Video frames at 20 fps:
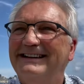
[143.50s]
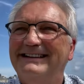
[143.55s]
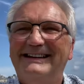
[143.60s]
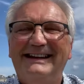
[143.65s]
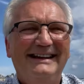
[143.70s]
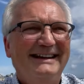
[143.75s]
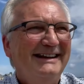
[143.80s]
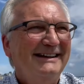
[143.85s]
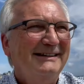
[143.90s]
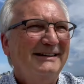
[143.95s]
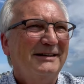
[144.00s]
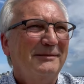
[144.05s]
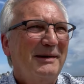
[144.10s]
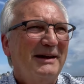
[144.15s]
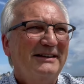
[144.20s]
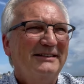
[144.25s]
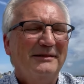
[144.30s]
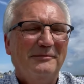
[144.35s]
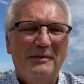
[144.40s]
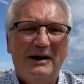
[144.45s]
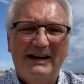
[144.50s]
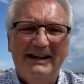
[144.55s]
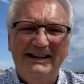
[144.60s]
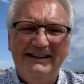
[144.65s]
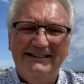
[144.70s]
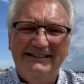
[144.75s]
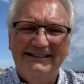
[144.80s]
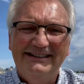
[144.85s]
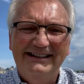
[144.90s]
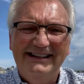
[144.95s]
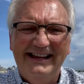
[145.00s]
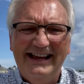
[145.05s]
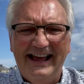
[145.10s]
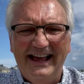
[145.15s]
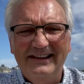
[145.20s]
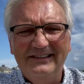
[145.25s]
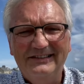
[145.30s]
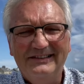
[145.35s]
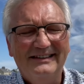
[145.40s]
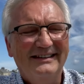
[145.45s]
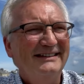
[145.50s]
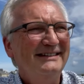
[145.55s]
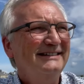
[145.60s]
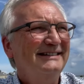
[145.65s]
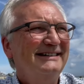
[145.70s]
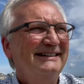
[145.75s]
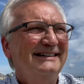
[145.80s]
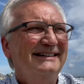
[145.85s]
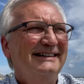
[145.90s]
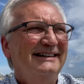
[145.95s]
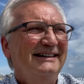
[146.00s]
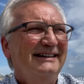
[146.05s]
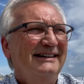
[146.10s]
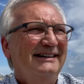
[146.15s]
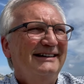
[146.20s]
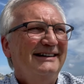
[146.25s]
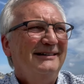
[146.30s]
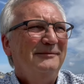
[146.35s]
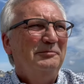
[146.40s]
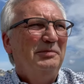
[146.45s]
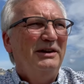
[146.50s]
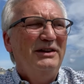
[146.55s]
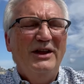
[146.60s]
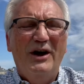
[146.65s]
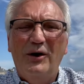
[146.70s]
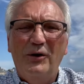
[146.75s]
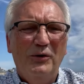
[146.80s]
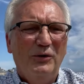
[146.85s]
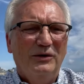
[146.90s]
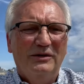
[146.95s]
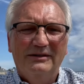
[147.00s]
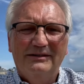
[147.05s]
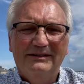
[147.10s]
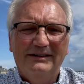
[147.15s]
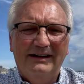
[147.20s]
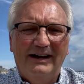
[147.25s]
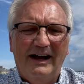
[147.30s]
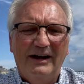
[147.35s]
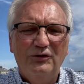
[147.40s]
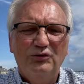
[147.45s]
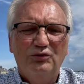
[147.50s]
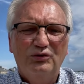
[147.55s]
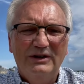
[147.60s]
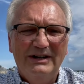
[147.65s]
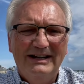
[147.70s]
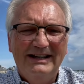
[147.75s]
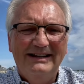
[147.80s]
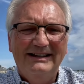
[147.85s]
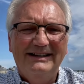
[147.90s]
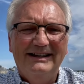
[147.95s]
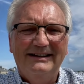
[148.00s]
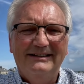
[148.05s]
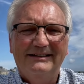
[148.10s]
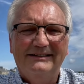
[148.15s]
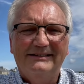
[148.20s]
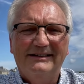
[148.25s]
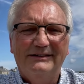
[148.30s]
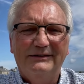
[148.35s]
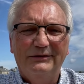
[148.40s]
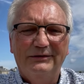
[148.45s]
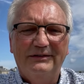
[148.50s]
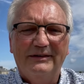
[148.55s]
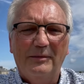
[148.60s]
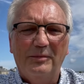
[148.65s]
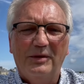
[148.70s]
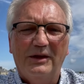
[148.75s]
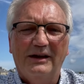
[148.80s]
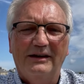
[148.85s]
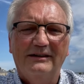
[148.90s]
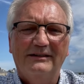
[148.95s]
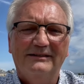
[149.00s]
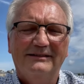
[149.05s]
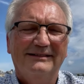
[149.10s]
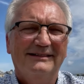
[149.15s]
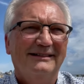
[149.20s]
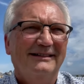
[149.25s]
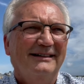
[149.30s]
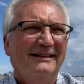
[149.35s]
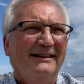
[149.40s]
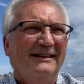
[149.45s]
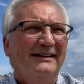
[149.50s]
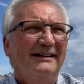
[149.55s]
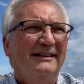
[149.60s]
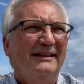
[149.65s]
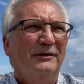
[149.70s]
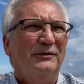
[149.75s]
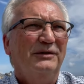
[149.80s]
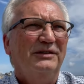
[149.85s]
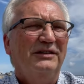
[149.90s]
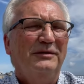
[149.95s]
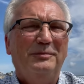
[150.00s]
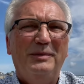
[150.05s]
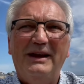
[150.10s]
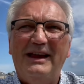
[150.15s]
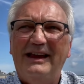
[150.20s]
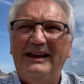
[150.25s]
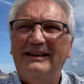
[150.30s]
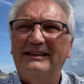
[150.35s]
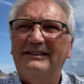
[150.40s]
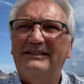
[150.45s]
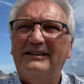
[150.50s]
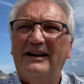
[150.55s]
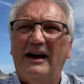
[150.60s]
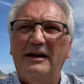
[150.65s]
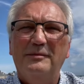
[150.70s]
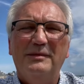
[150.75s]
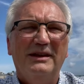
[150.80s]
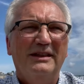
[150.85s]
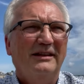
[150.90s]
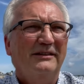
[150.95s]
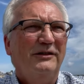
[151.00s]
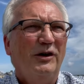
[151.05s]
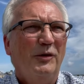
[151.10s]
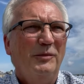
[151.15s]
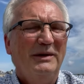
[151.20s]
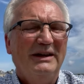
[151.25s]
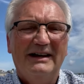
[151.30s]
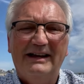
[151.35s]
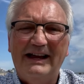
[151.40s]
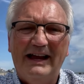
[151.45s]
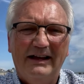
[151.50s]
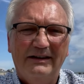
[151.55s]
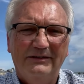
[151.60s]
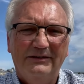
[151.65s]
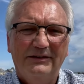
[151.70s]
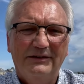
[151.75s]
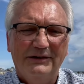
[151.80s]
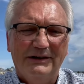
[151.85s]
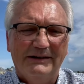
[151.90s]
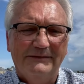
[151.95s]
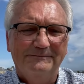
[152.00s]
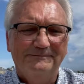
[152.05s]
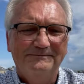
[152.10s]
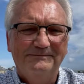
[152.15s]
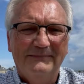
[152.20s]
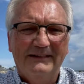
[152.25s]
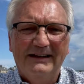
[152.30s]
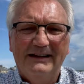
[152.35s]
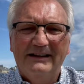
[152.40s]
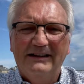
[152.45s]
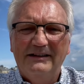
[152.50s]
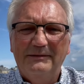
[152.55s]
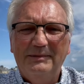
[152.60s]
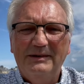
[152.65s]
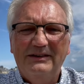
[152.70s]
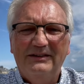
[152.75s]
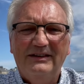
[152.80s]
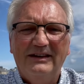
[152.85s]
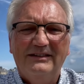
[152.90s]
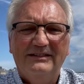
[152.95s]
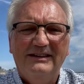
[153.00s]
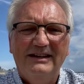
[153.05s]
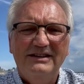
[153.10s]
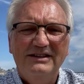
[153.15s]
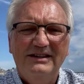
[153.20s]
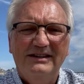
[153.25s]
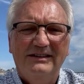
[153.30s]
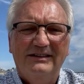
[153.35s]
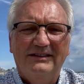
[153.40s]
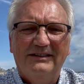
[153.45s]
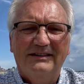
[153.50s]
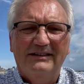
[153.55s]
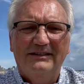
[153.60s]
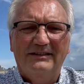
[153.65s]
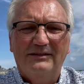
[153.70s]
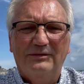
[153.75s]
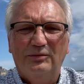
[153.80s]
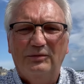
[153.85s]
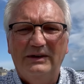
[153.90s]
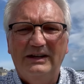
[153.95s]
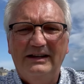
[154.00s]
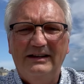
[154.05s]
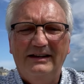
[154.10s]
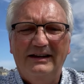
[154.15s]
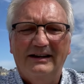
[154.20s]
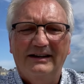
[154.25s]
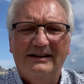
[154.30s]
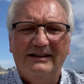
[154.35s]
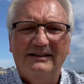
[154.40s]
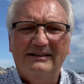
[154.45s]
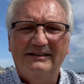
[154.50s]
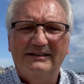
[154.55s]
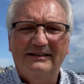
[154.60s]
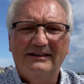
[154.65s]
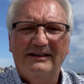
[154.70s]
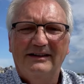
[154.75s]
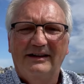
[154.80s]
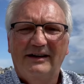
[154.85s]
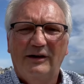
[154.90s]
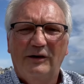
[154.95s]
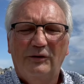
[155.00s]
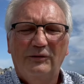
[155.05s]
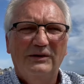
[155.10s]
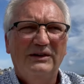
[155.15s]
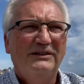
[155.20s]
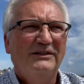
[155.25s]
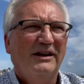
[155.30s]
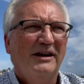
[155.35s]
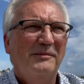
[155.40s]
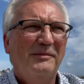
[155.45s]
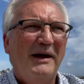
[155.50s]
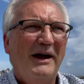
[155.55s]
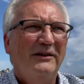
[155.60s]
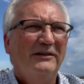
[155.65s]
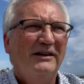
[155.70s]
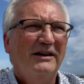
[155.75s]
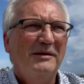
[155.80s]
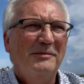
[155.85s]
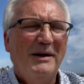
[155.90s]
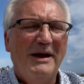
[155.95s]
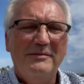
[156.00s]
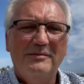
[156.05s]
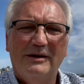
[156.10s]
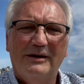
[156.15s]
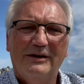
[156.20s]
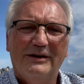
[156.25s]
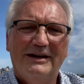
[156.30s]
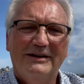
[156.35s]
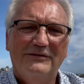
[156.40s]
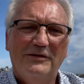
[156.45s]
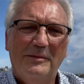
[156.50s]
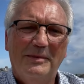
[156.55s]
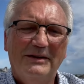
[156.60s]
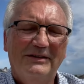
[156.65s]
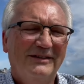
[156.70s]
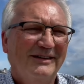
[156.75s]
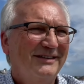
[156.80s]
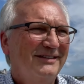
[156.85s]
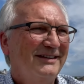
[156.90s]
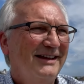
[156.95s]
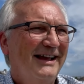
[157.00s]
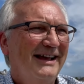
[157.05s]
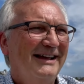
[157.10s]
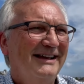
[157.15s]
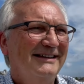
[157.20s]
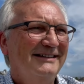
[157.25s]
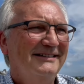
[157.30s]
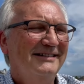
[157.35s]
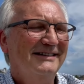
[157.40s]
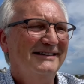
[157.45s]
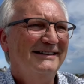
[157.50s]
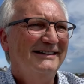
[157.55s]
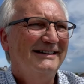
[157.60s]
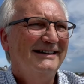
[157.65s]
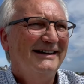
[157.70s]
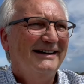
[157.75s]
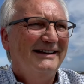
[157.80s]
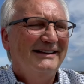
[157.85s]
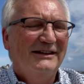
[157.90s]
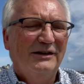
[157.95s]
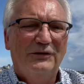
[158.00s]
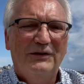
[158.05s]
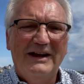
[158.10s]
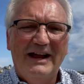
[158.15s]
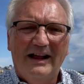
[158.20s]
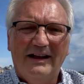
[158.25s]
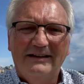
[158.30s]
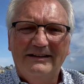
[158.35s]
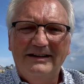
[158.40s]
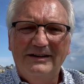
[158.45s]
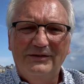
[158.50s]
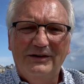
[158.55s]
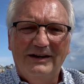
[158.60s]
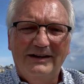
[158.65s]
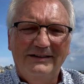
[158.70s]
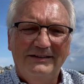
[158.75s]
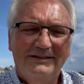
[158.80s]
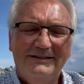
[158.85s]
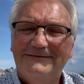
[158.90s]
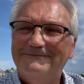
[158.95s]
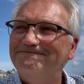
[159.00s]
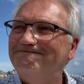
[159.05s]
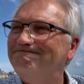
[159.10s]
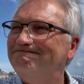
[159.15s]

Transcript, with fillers: needing to make some money? Yes. But no, I really needed to do something that was speaking inside me that told me I had to do it. It's been 16 years since we, uh, we started pounding the pavement looking for business. And the reality of it is,